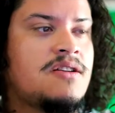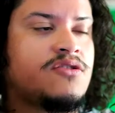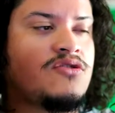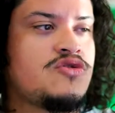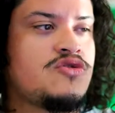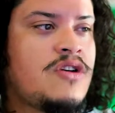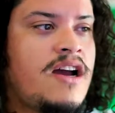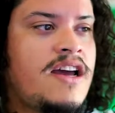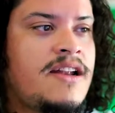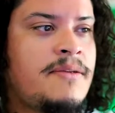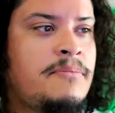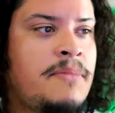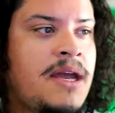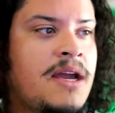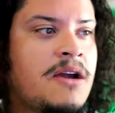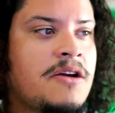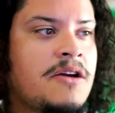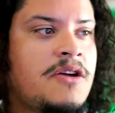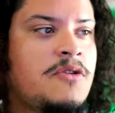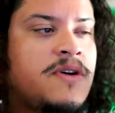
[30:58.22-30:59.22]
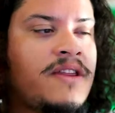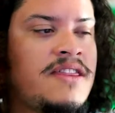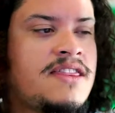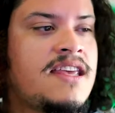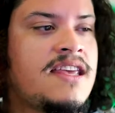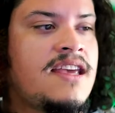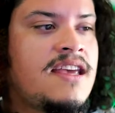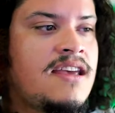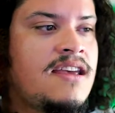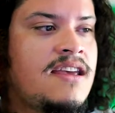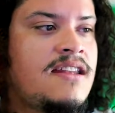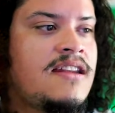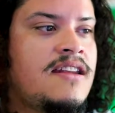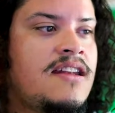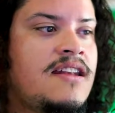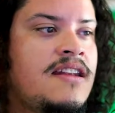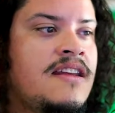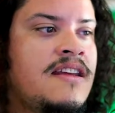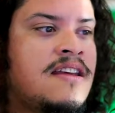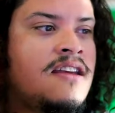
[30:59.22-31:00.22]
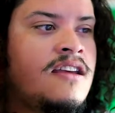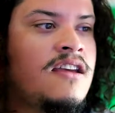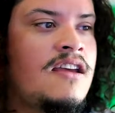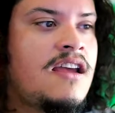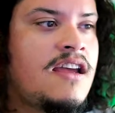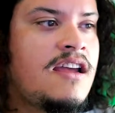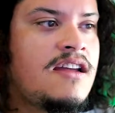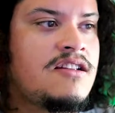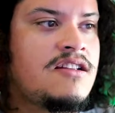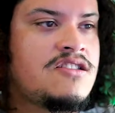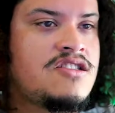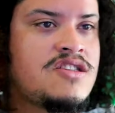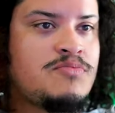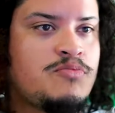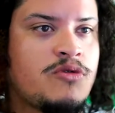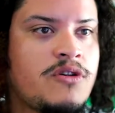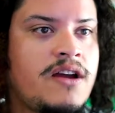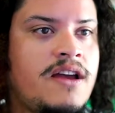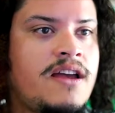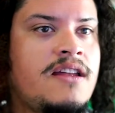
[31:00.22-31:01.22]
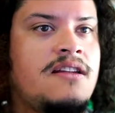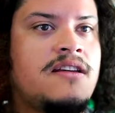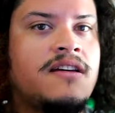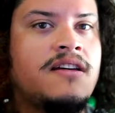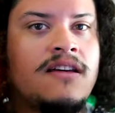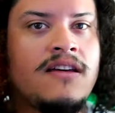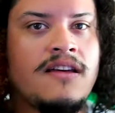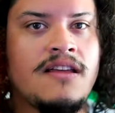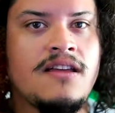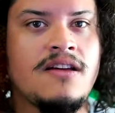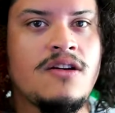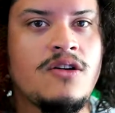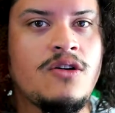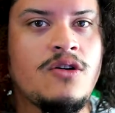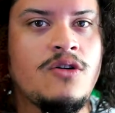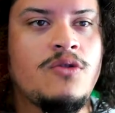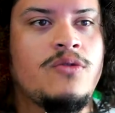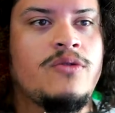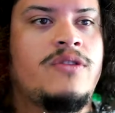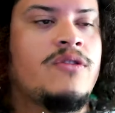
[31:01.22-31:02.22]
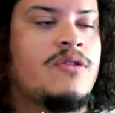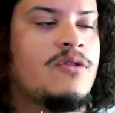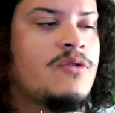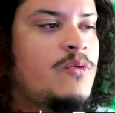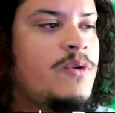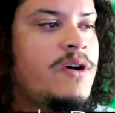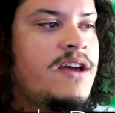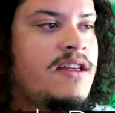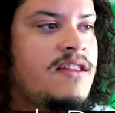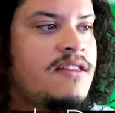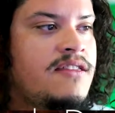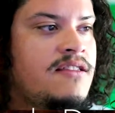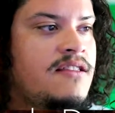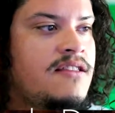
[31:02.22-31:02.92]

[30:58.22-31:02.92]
try to marry within and spread who they're with.